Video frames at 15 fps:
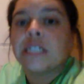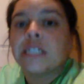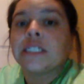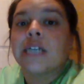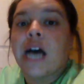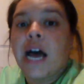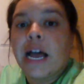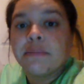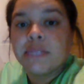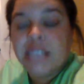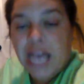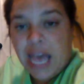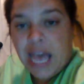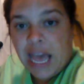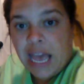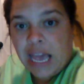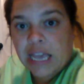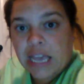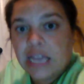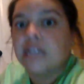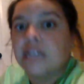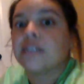times
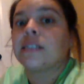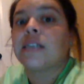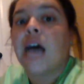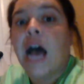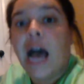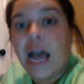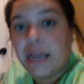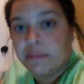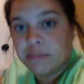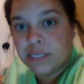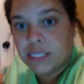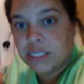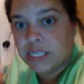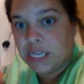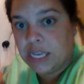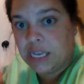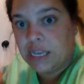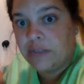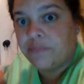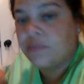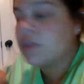a times c